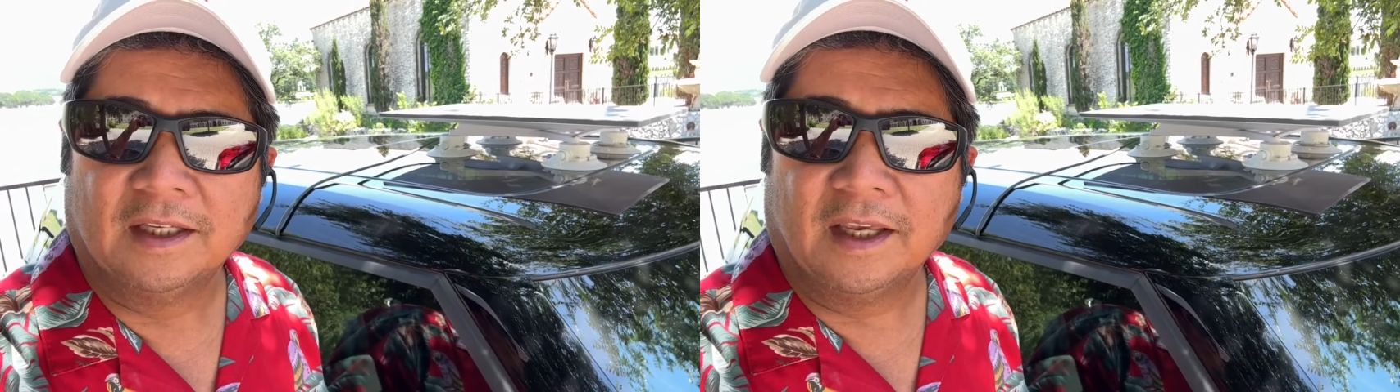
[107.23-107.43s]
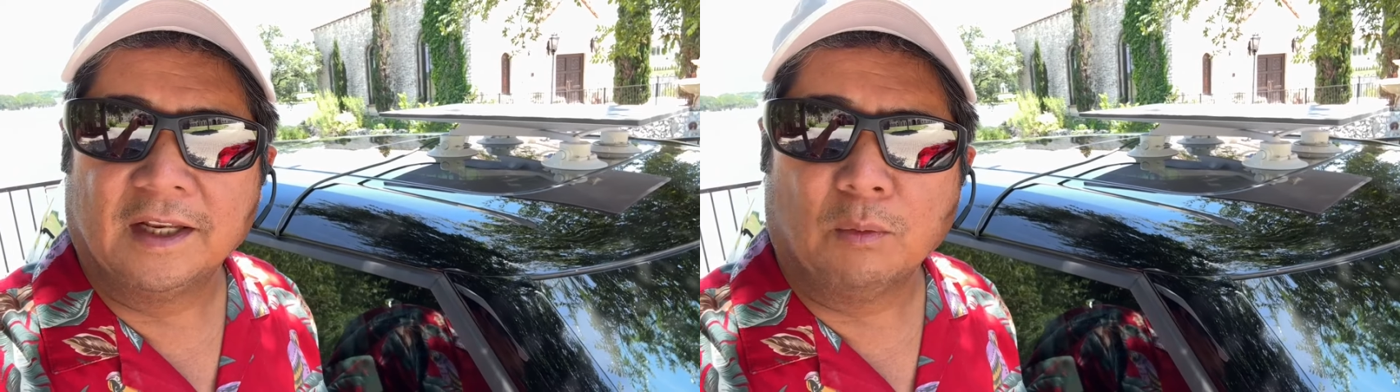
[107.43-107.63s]

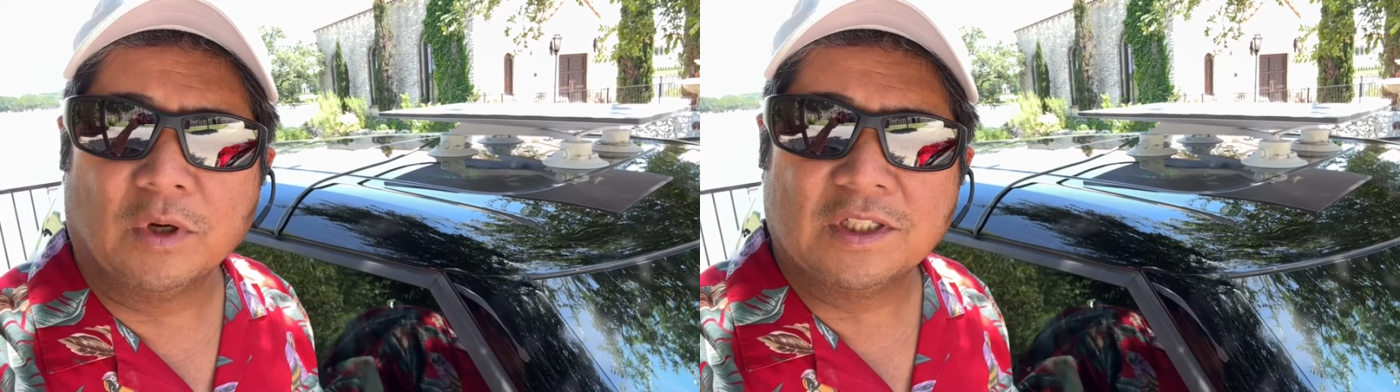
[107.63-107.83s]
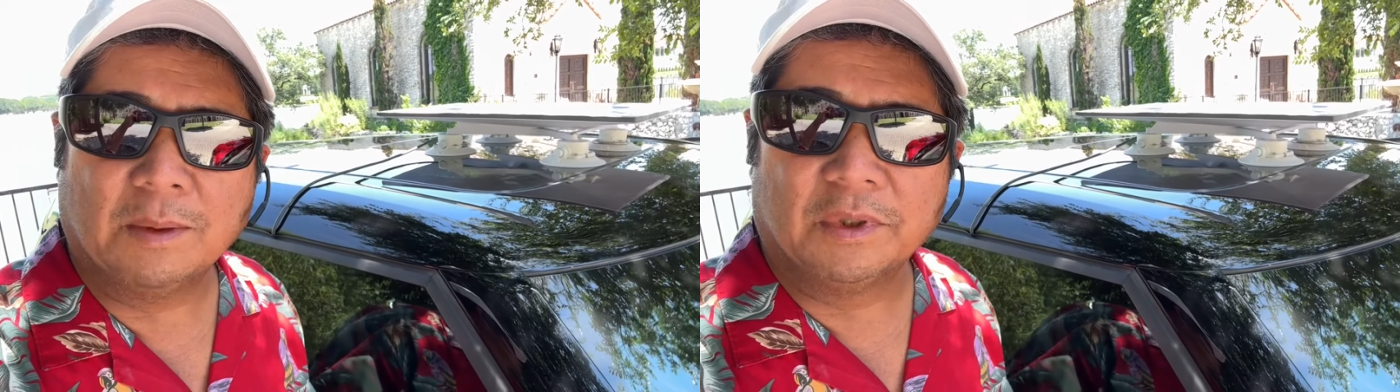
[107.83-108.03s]
And I
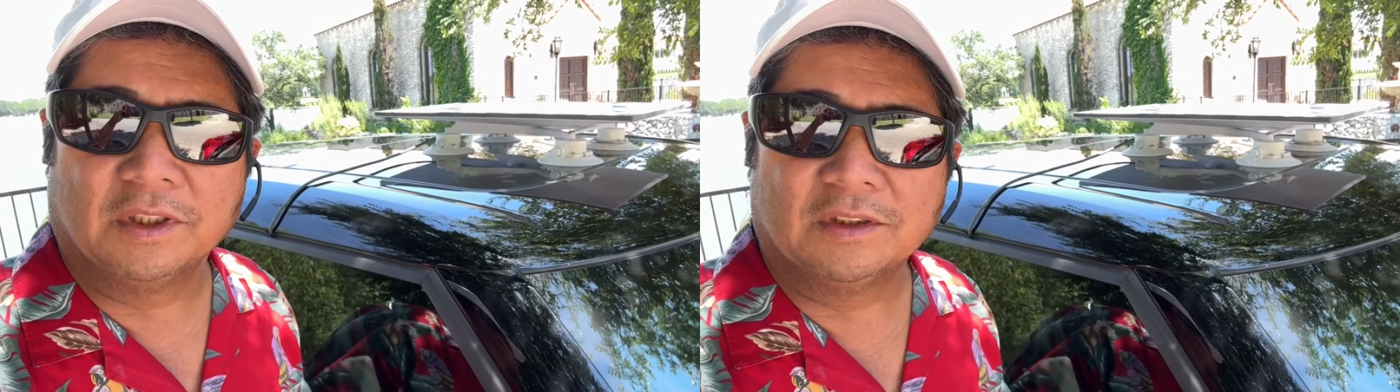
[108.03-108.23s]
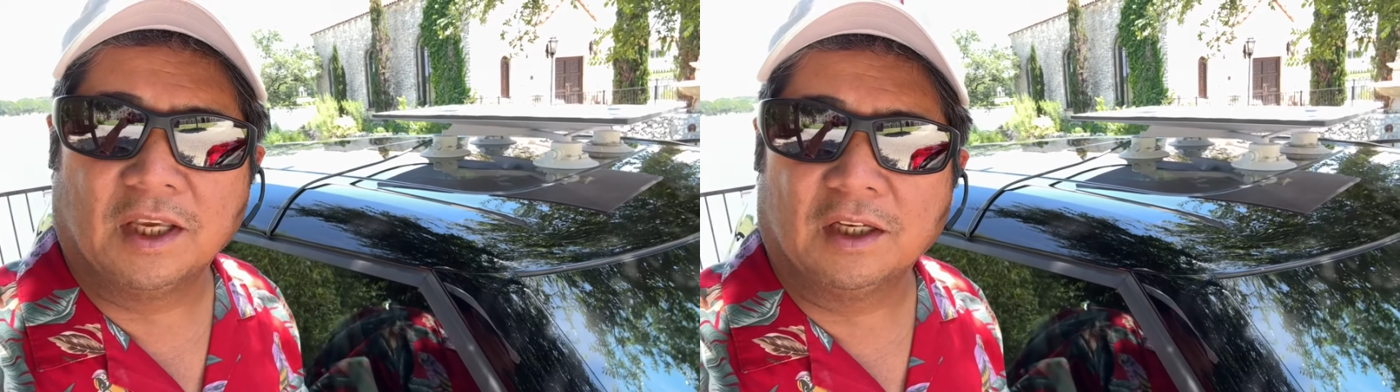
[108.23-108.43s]
was able
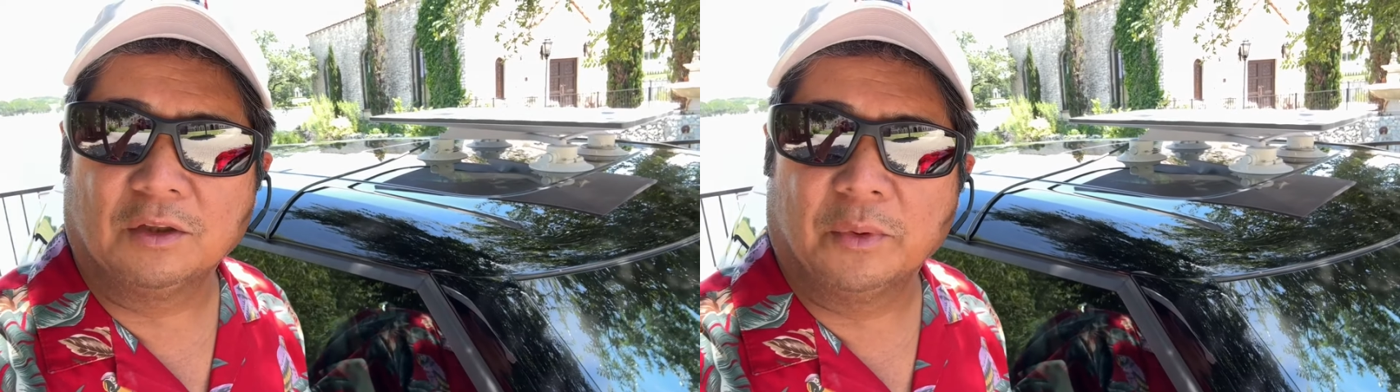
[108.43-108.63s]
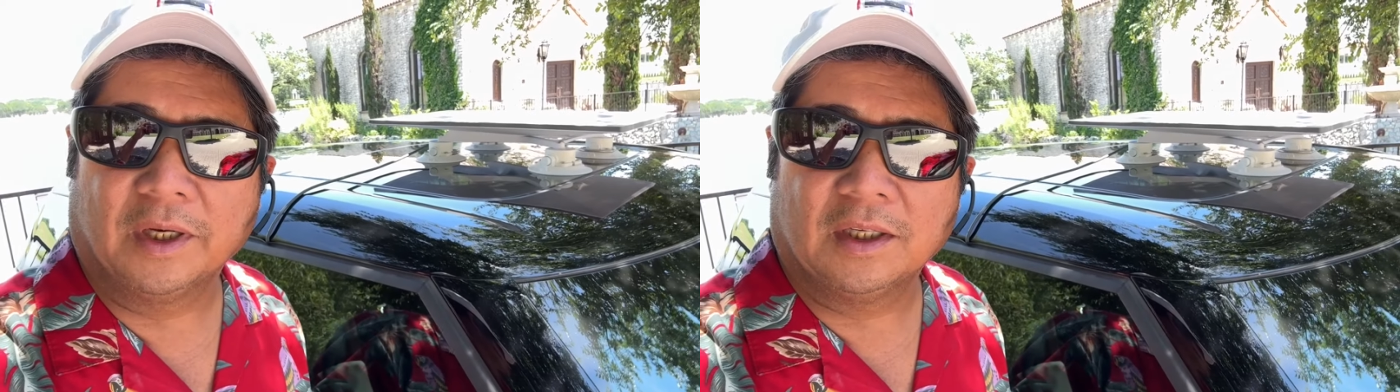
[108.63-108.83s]
to take a
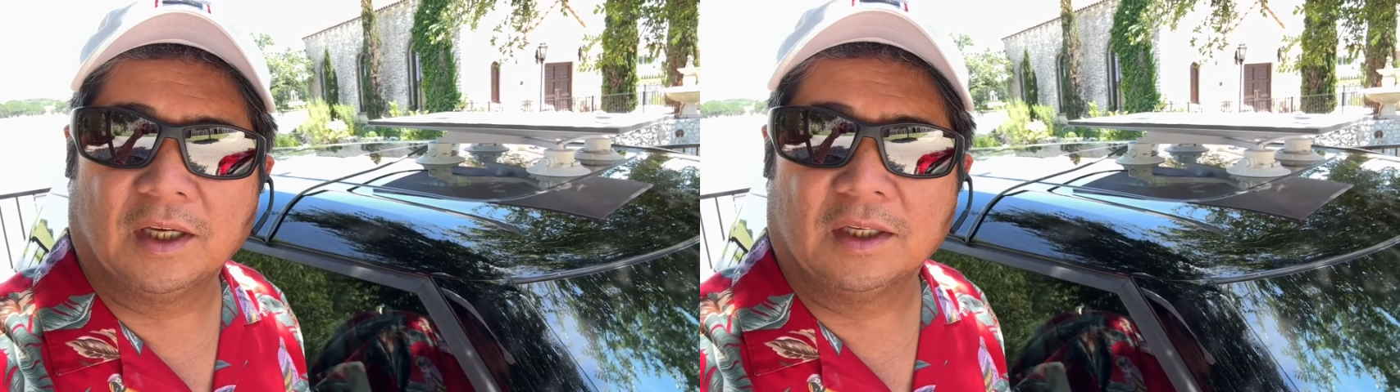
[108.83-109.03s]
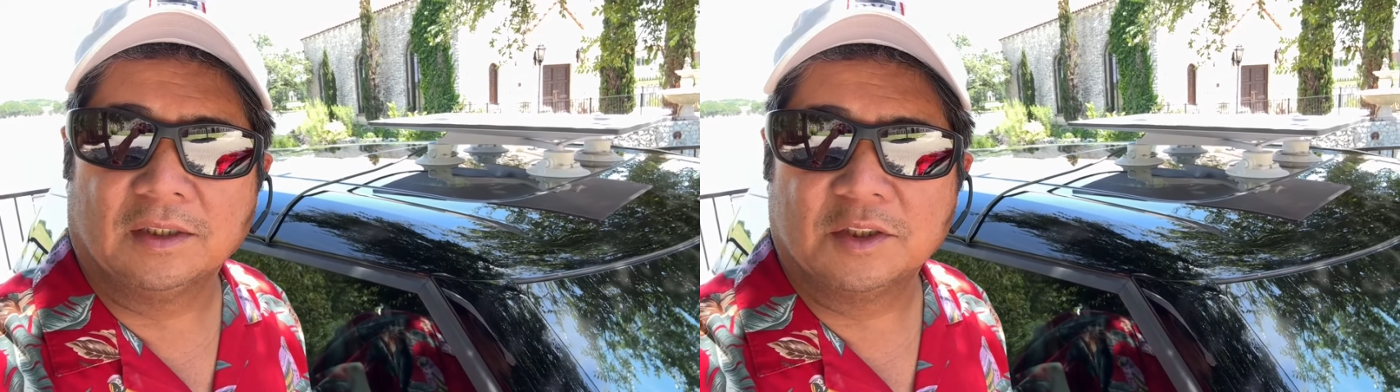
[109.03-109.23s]
quick
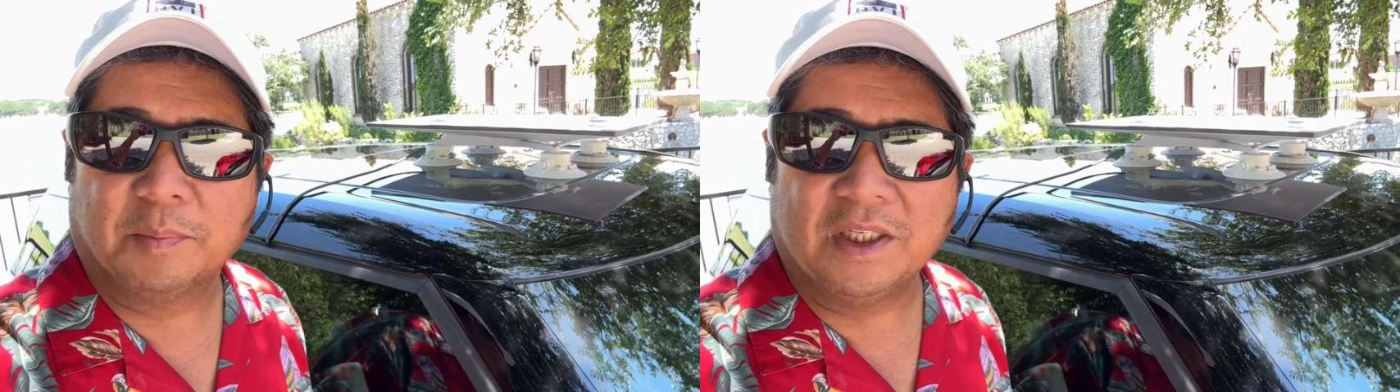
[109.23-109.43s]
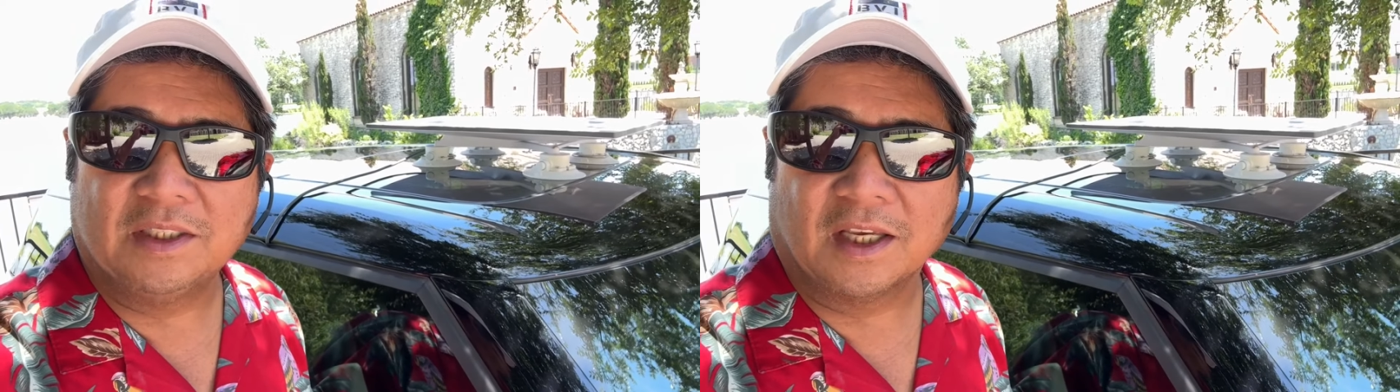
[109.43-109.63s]

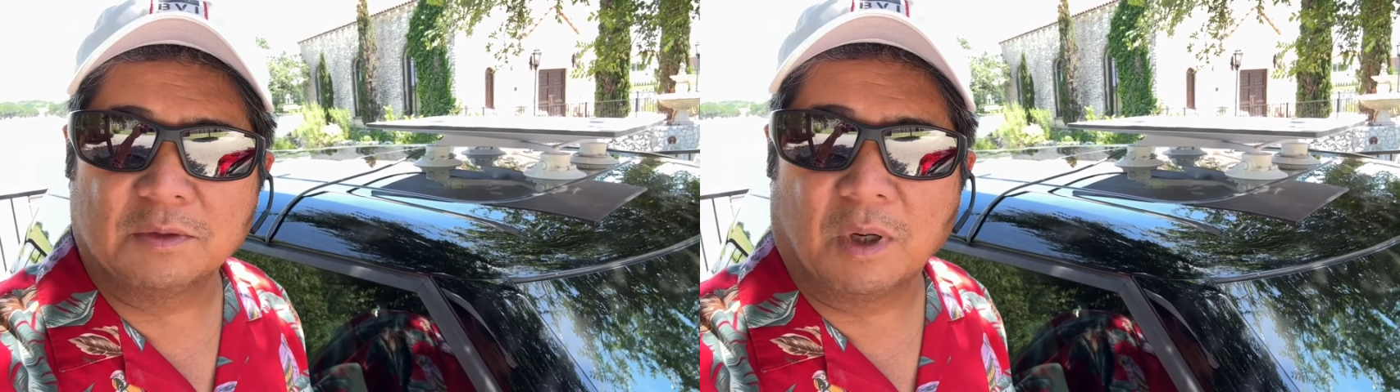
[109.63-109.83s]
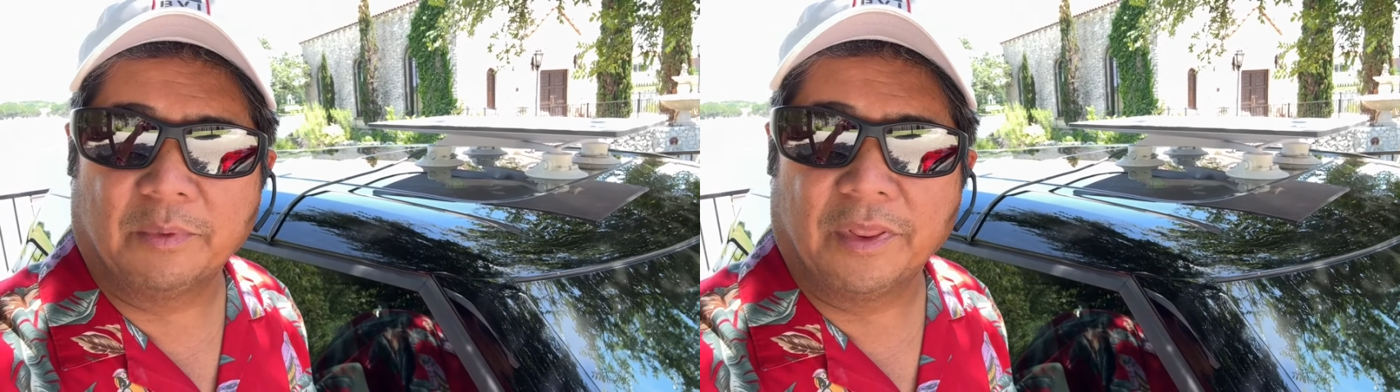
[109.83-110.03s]
speed
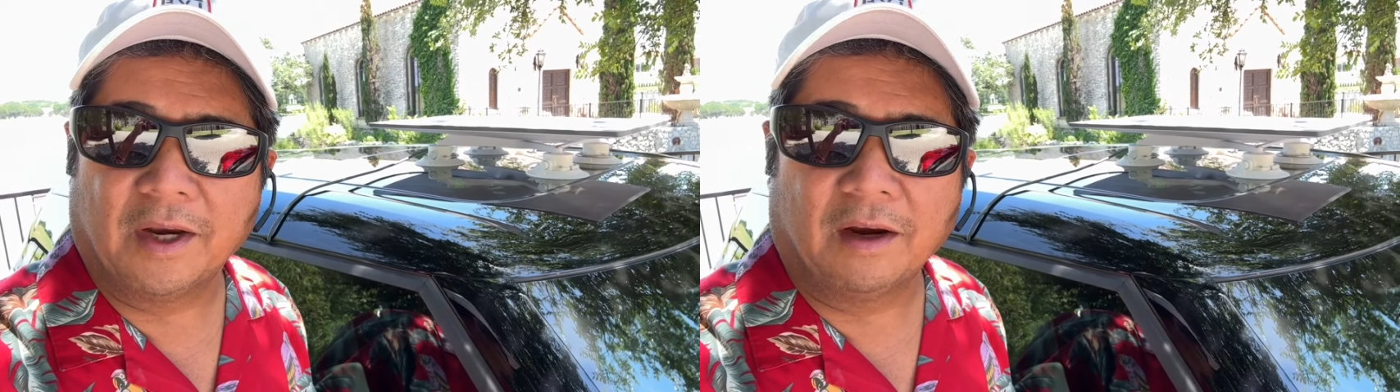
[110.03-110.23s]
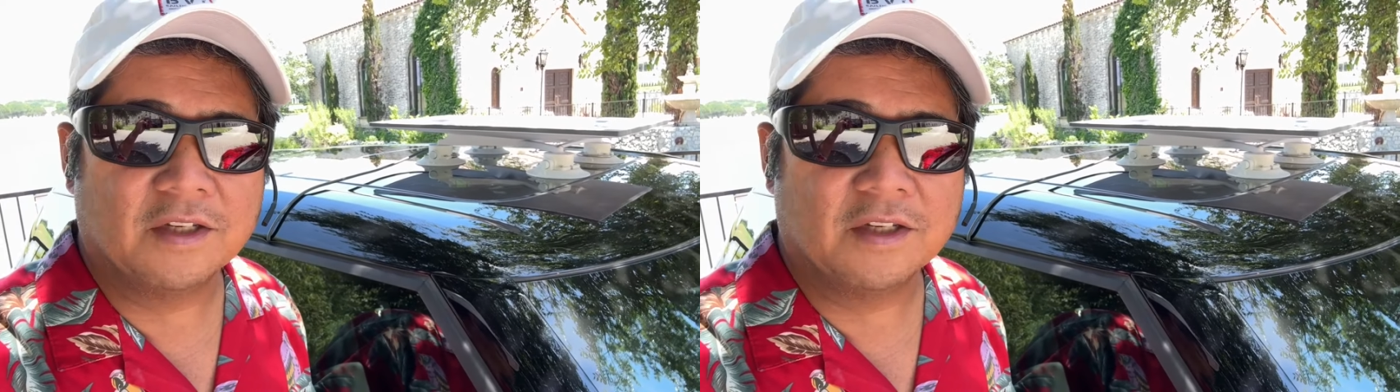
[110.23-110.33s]
test while we're there.